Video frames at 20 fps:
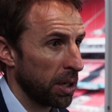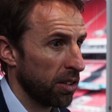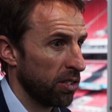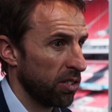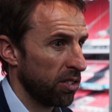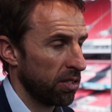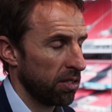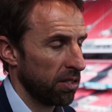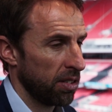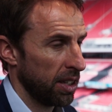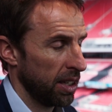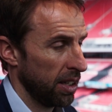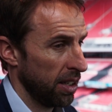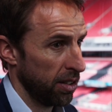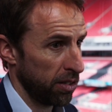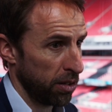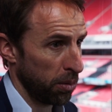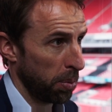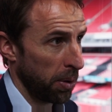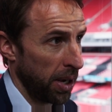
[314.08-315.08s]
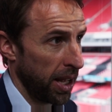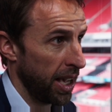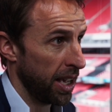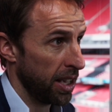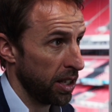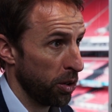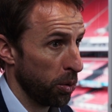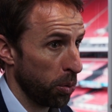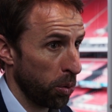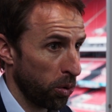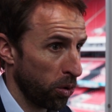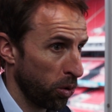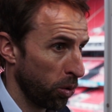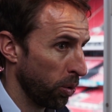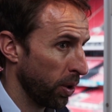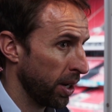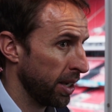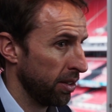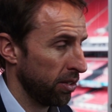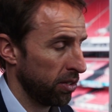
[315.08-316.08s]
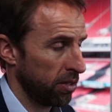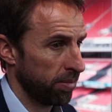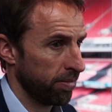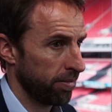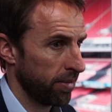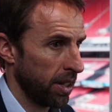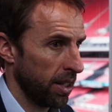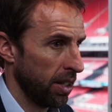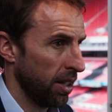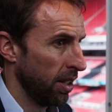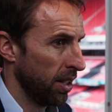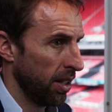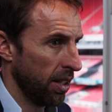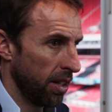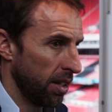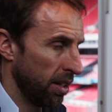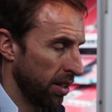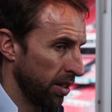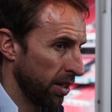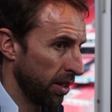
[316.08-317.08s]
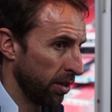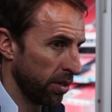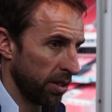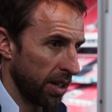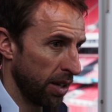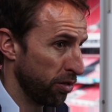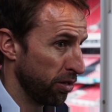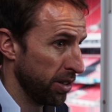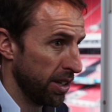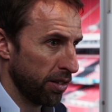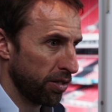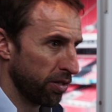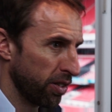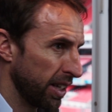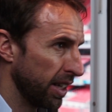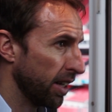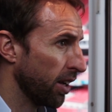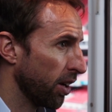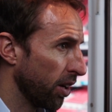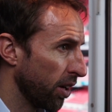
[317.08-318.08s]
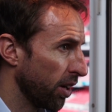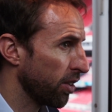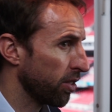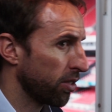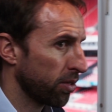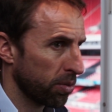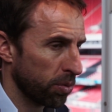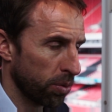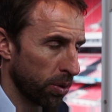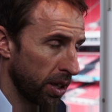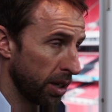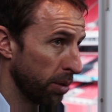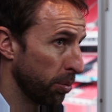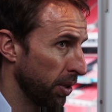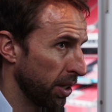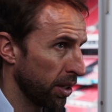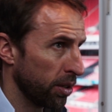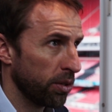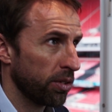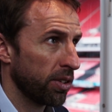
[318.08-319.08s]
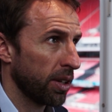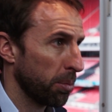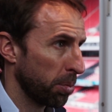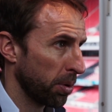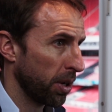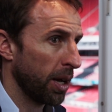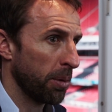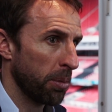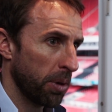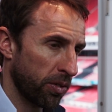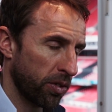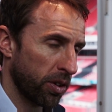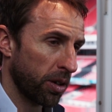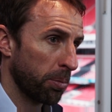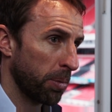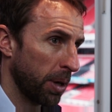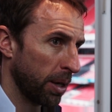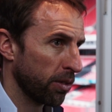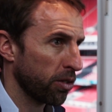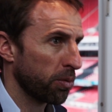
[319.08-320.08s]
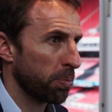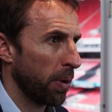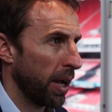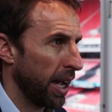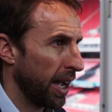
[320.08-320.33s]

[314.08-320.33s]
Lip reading: because as a player you were always, every defeat hurts. Why did we lose it? Blimey, I've got to bounce